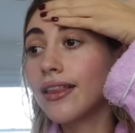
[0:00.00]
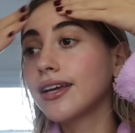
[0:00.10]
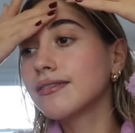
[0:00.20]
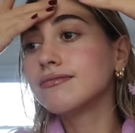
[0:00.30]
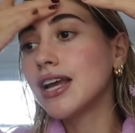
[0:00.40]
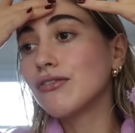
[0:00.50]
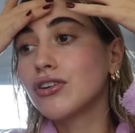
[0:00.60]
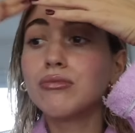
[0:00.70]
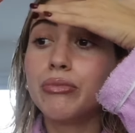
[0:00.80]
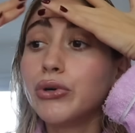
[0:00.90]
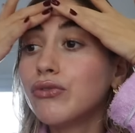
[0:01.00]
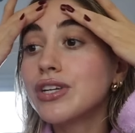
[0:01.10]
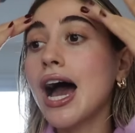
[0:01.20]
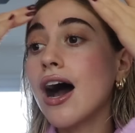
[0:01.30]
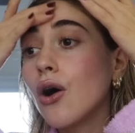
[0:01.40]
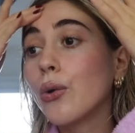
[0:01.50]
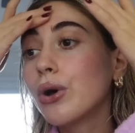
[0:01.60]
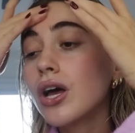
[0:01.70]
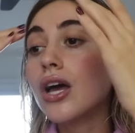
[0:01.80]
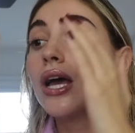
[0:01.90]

I like never moved out